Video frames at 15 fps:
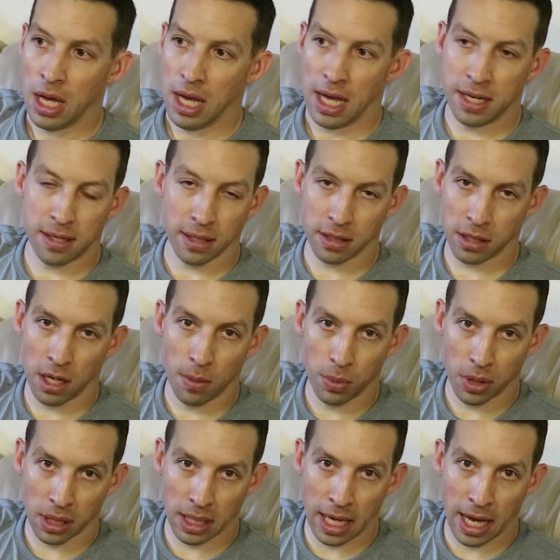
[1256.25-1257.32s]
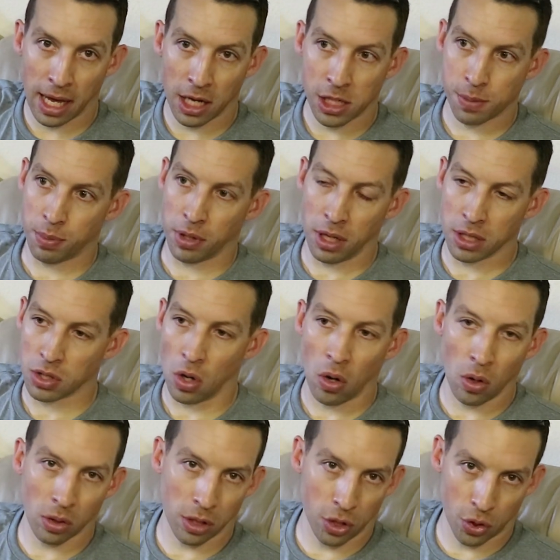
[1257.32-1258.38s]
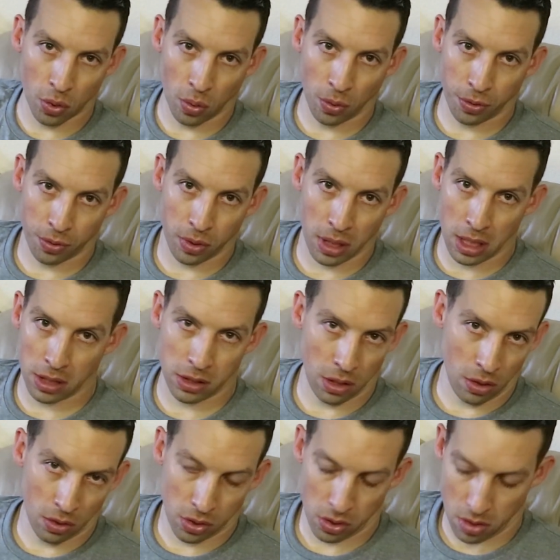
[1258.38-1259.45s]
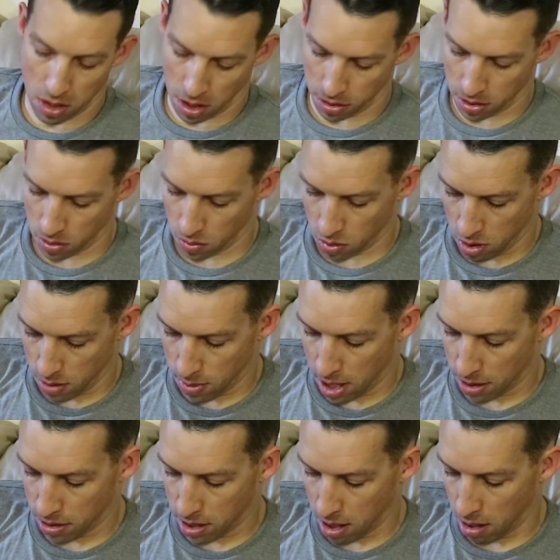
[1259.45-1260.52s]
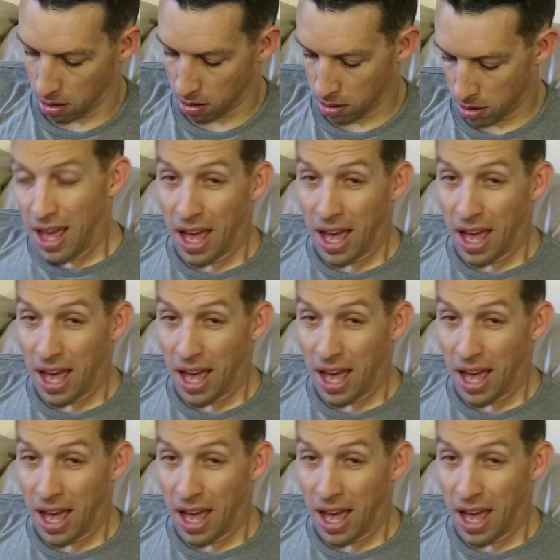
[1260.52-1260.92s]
It doesn't come with a gauge, but it's all controlled through the ECU, so nothing to worry about there.